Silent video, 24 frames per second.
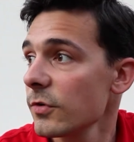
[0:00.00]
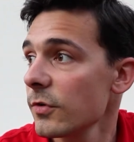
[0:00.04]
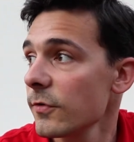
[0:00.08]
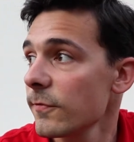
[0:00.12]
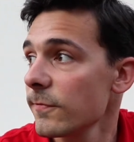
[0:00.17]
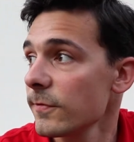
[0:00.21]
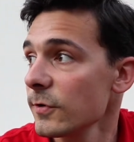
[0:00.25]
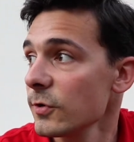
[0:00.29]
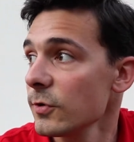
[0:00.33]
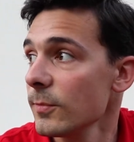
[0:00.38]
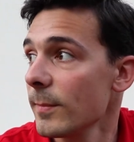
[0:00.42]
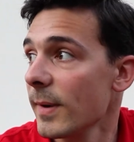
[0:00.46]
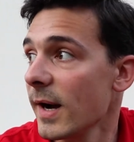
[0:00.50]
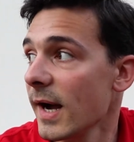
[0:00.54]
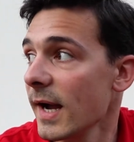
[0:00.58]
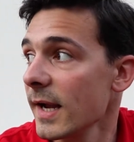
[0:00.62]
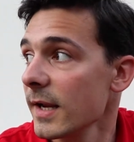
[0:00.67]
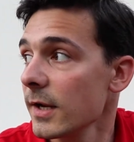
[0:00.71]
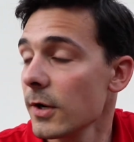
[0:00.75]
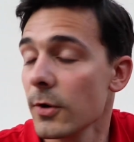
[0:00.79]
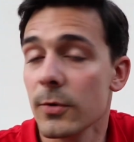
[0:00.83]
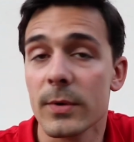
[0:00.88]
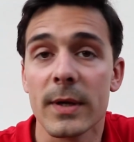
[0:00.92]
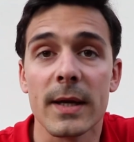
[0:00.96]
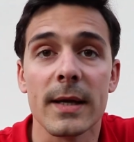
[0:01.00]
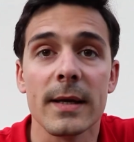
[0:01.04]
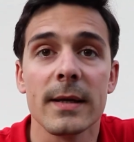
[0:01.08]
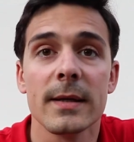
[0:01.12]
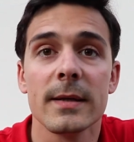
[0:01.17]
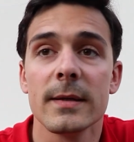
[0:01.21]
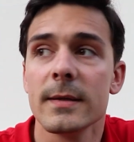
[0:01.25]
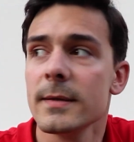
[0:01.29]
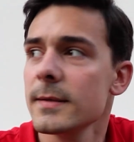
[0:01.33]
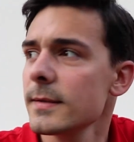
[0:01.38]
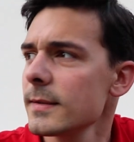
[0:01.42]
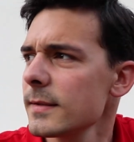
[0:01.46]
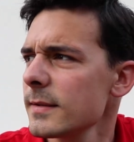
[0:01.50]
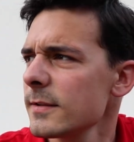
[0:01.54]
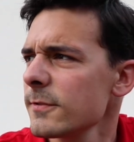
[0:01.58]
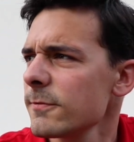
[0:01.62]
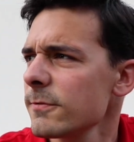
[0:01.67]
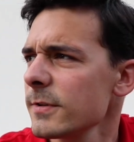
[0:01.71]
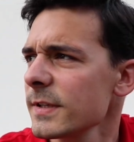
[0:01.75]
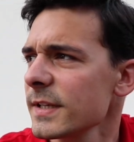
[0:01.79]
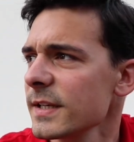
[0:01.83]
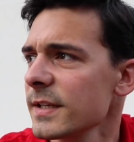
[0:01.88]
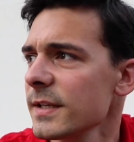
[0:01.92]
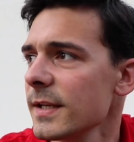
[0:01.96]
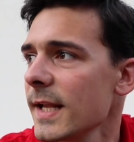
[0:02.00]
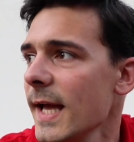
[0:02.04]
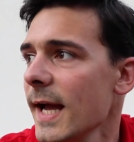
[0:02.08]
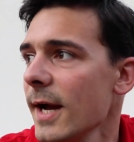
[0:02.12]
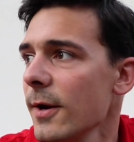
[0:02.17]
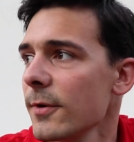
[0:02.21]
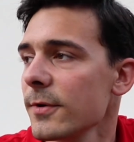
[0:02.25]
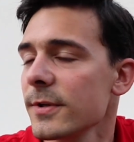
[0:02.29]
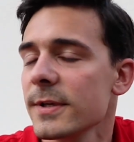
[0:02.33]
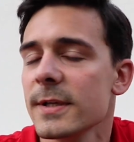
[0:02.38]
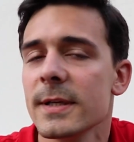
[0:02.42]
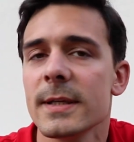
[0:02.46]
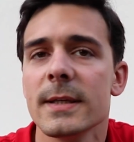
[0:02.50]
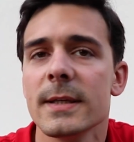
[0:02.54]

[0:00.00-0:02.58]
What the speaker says: flew by. Okay, freaking loud.